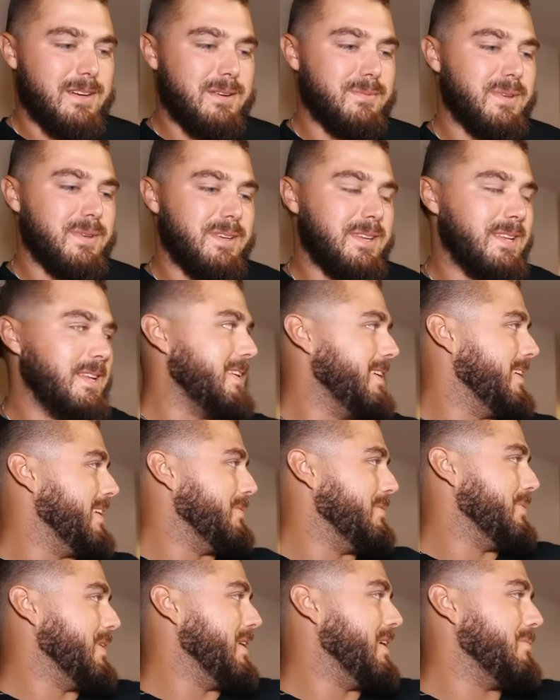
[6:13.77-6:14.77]
I mean, he
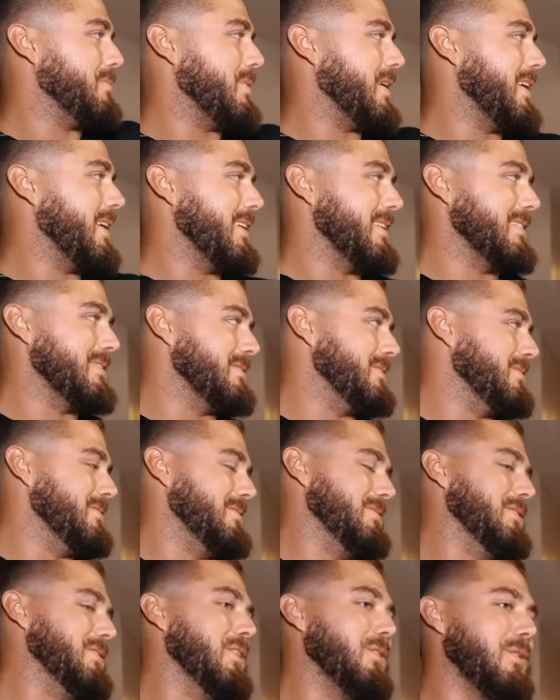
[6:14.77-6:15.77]
hit me up. I had
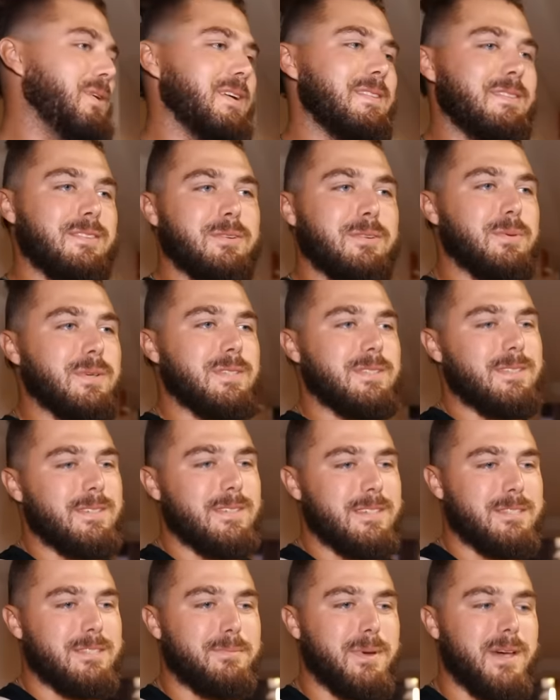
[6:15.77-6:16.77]
no idea what to
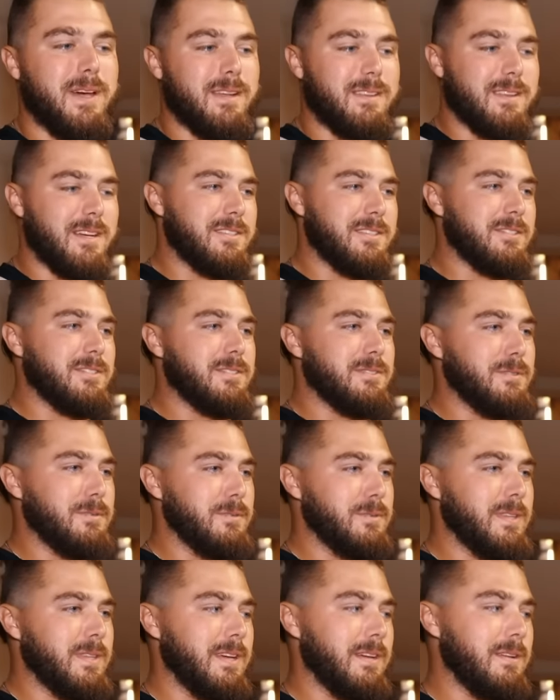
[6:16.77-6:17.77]
expect. I just
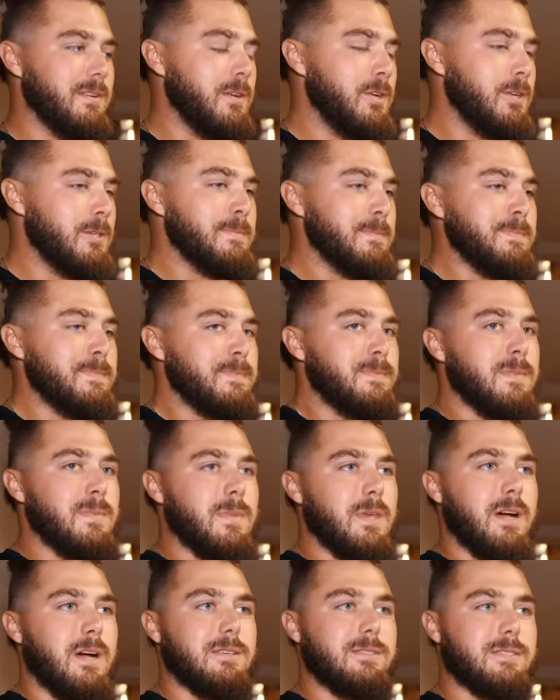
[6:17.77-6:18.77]
knew that
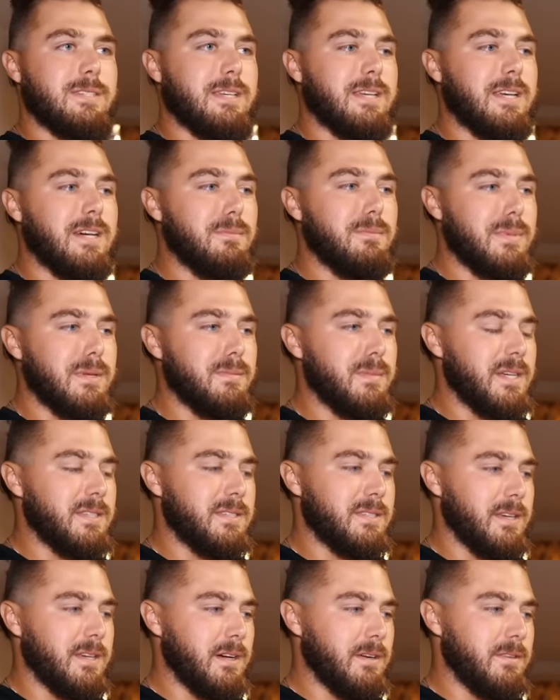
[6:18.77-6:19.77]
I was going to come be
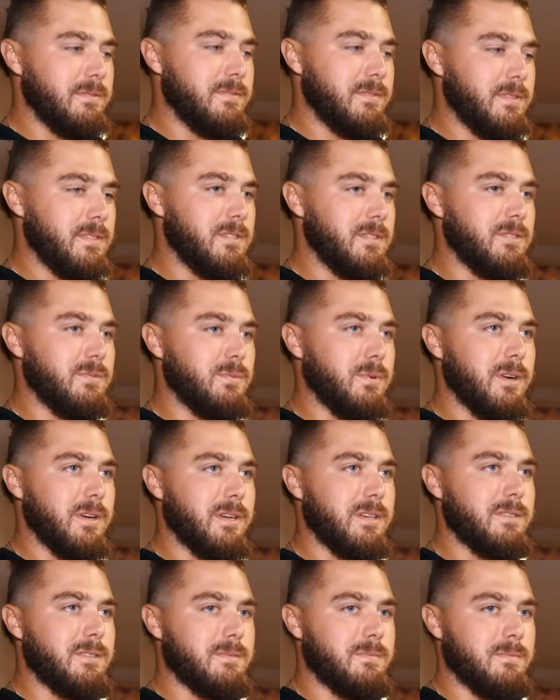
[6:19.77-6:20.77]
myself and just
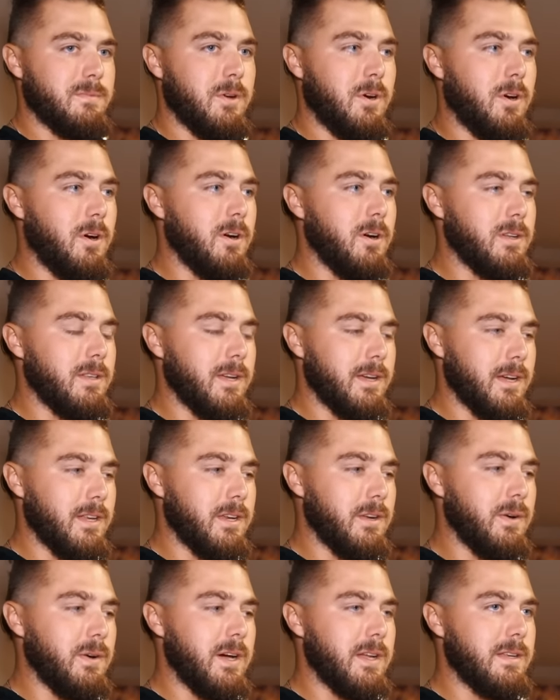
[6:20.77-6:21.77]
work hard like I
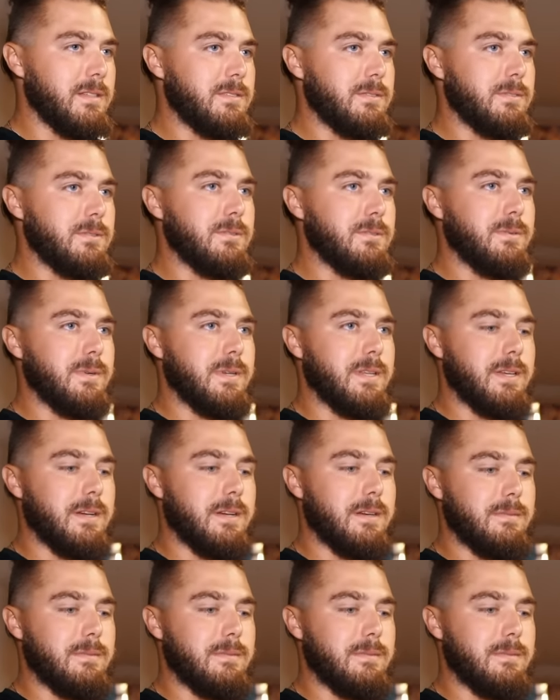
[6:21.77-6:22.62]
know how to do. And,